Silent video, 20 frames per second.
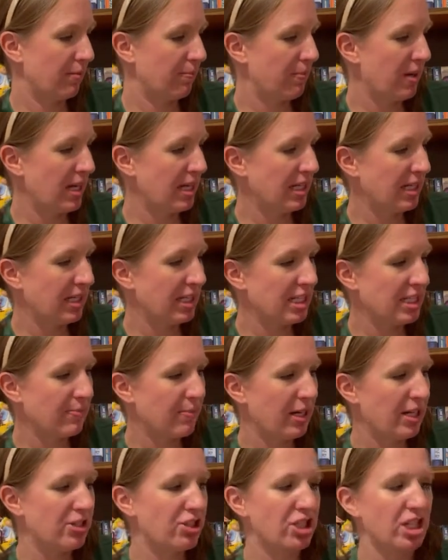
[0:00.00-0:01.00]
Paintings
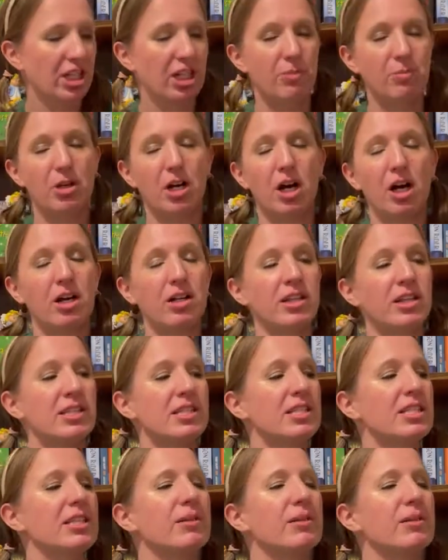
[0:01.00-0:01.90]
by Jacob Collins.